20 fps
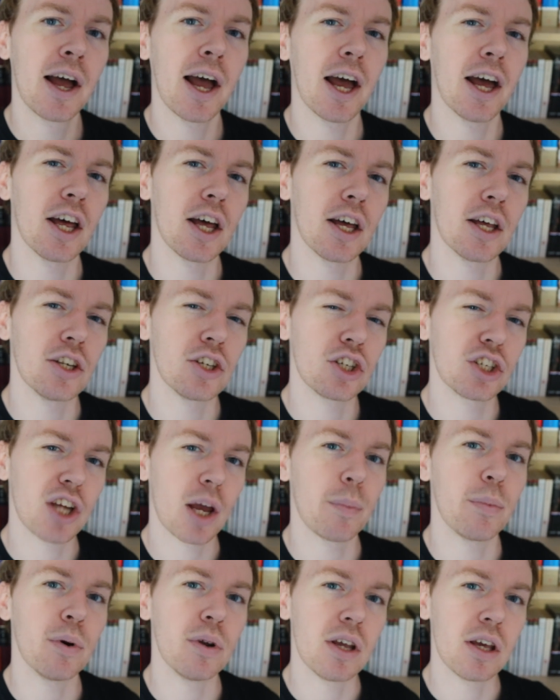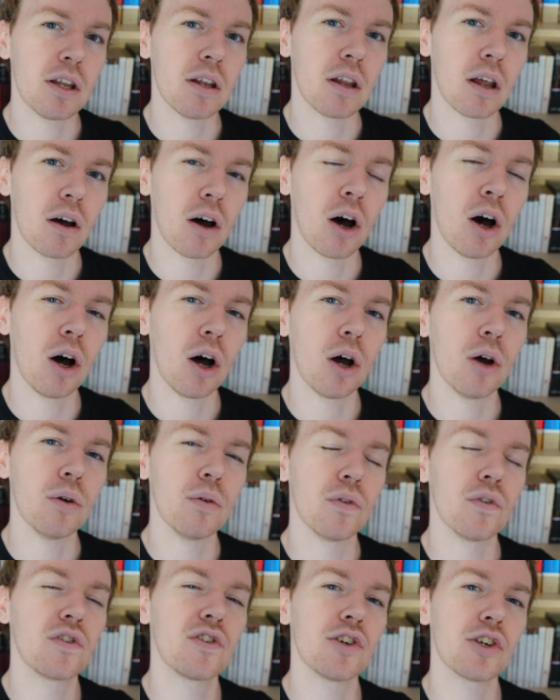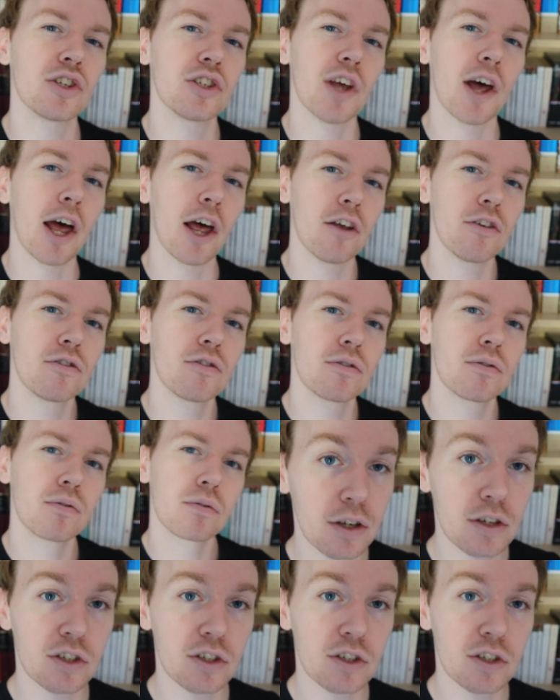and shepherd in our own success.